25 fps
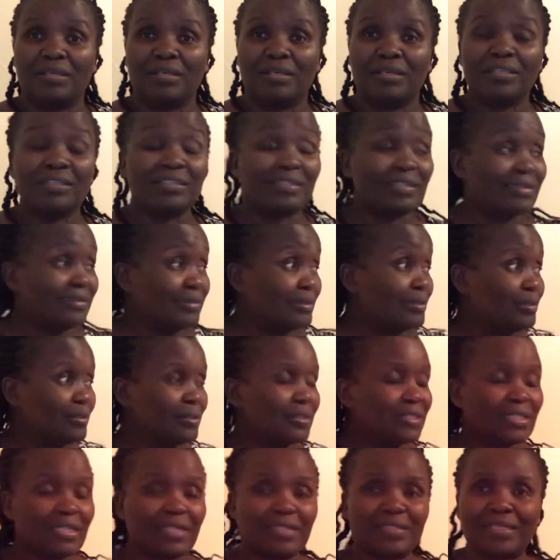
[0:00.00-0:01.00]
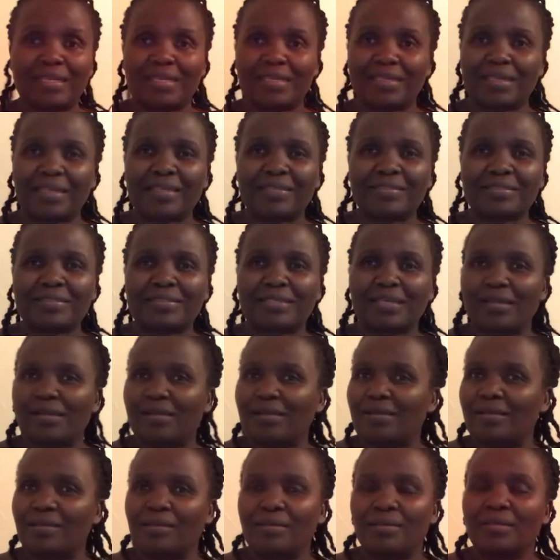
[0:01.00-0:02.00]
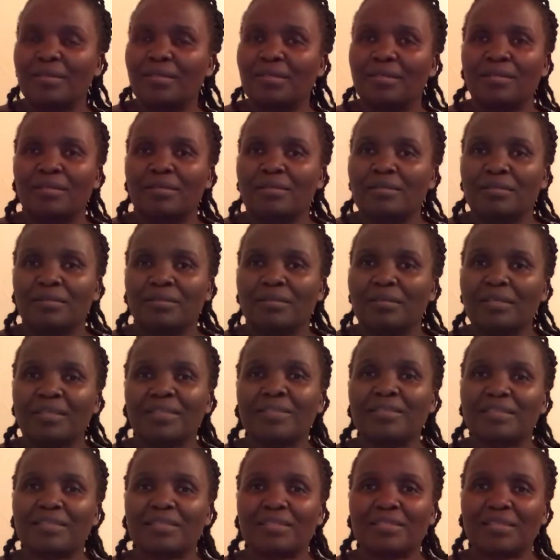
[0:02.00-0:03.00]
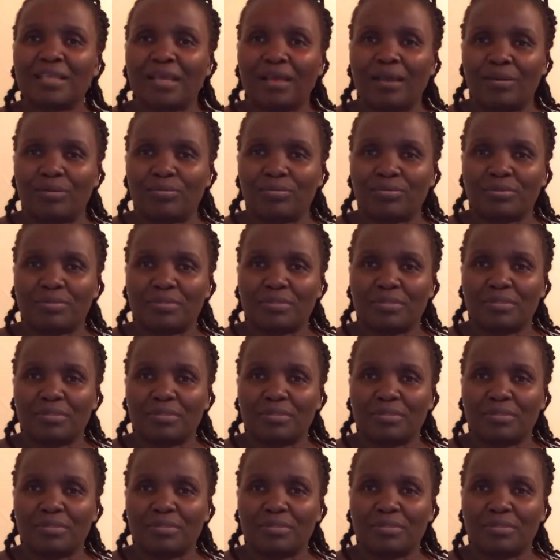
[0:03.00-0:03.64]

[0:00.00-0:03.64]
You're not a director in this house.